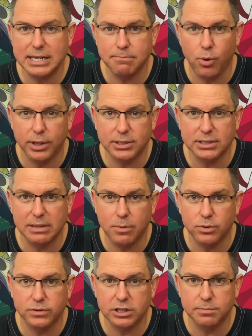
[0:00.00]
points, is the
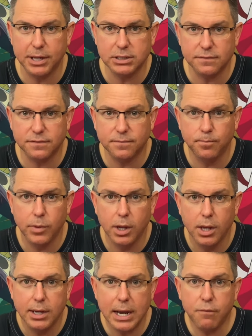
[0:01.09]
most expensive.
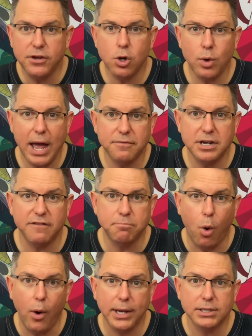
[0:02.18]
Now, if you don't have enough
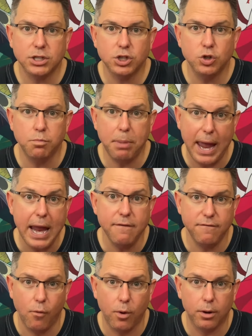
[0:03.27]
points to pay
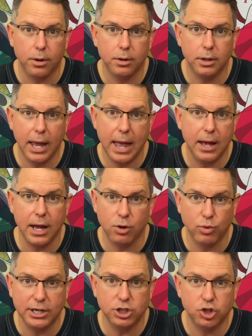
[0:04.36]
for a
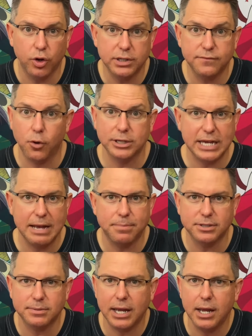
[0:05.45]
race choice, for example,
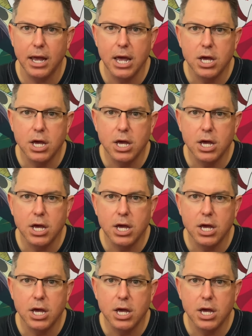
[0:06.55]
say